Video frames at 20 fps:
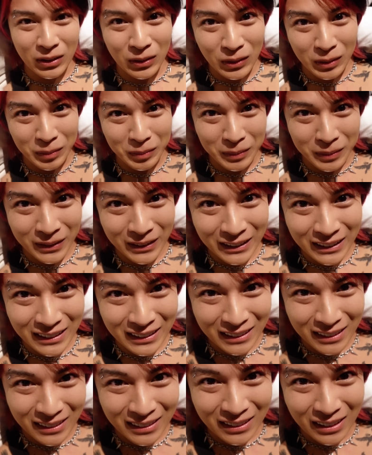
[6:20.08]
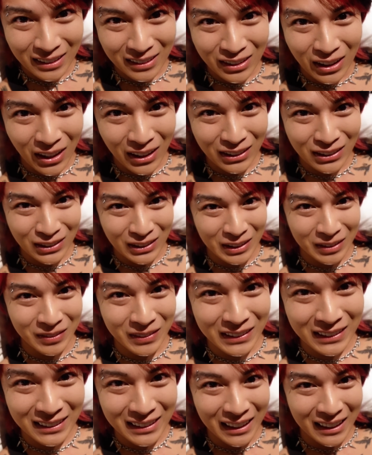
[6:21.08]
Someone please talk to him.
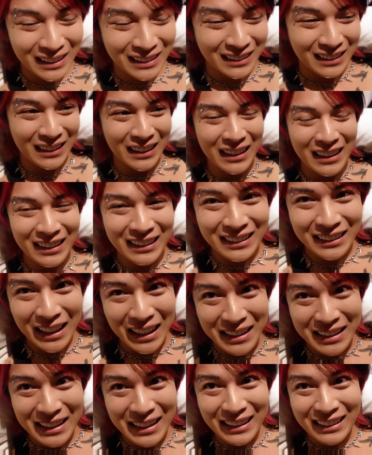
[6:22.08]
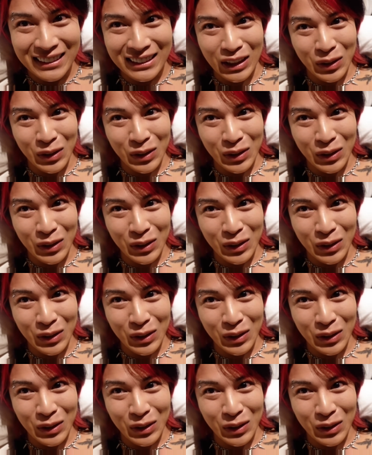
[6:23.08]
This guy, needs